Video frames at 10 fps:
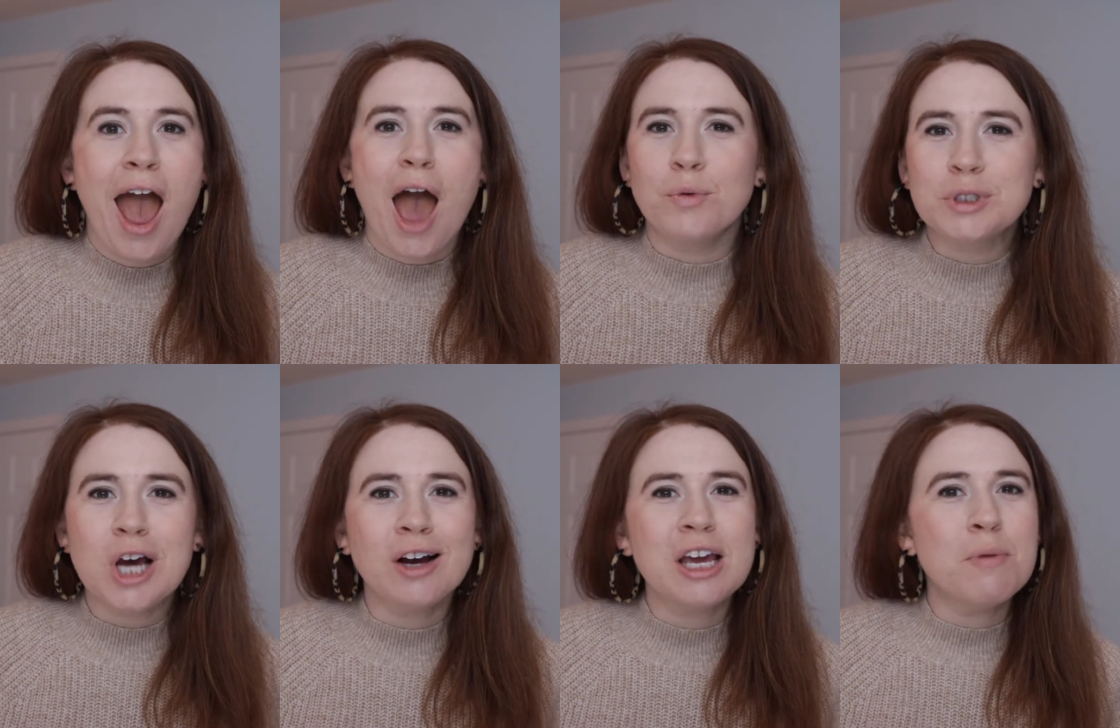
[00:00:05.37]
And we're
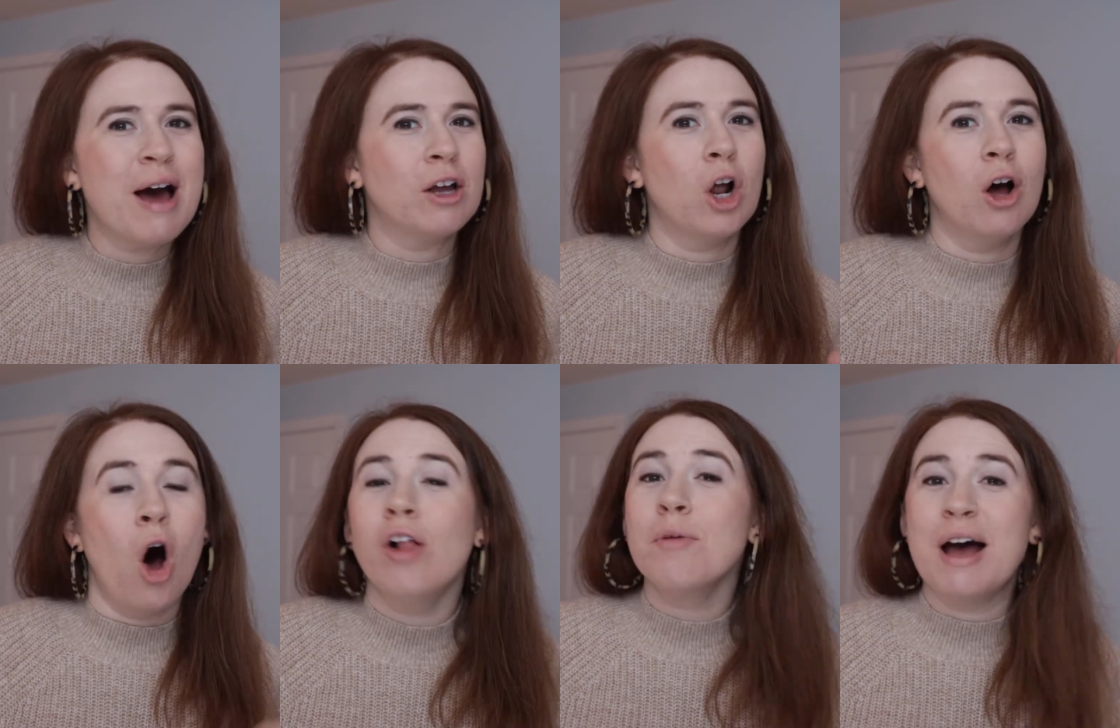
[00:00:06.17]
talking about
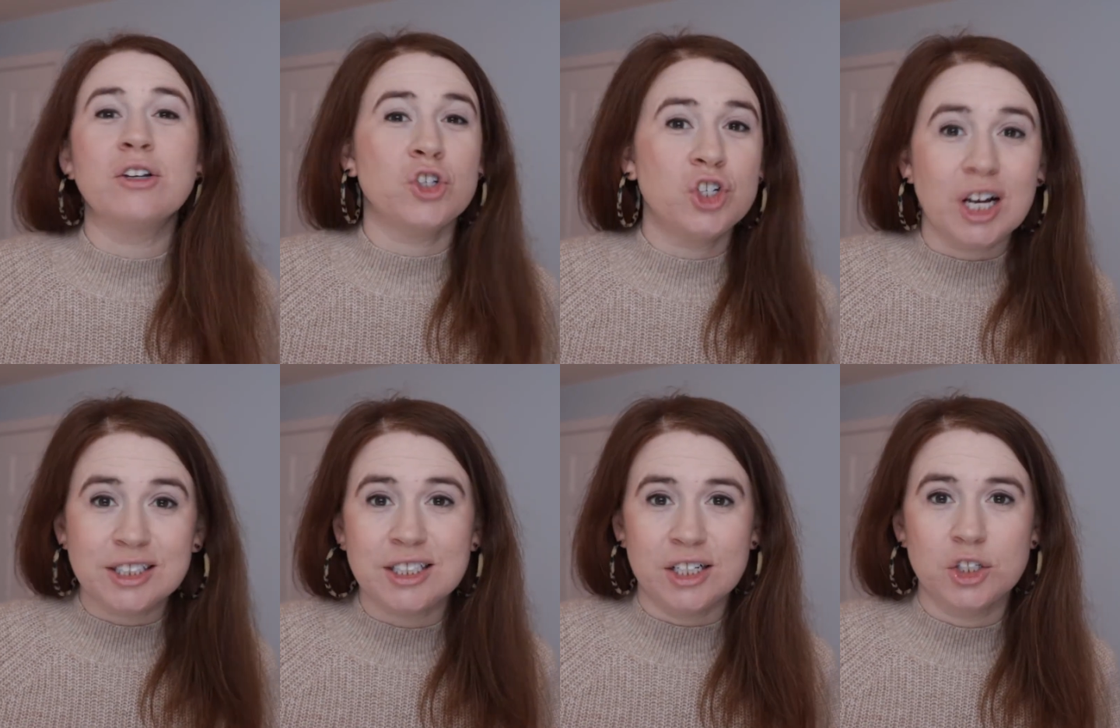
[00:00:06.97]
all about
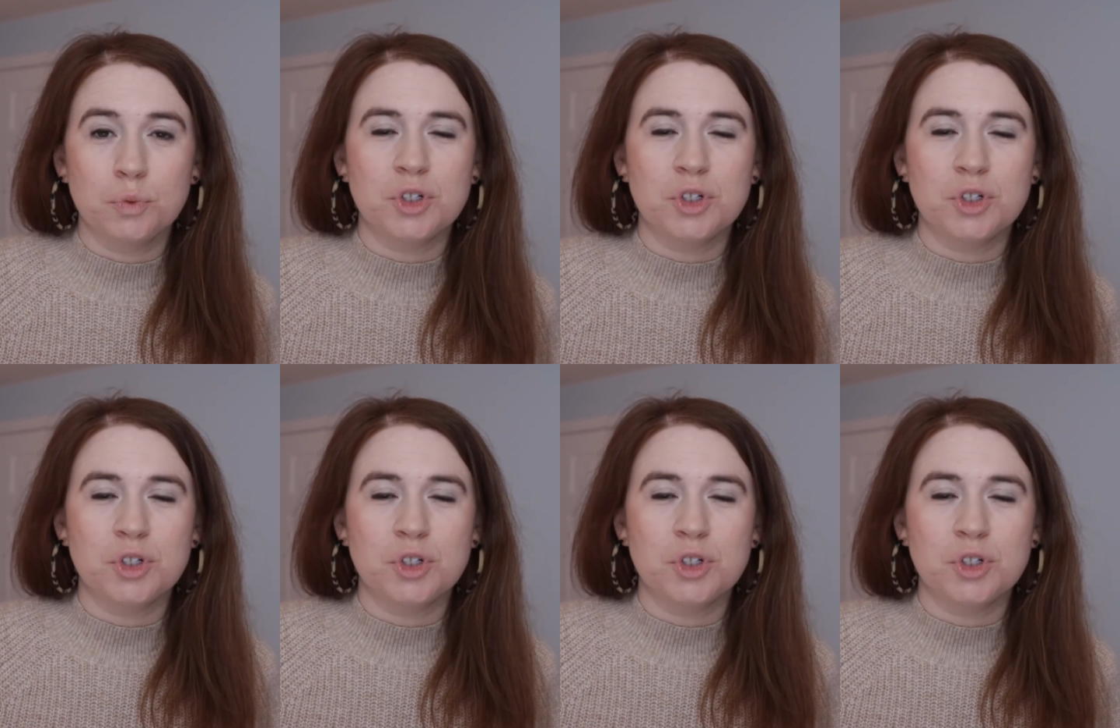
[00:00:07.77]
justice,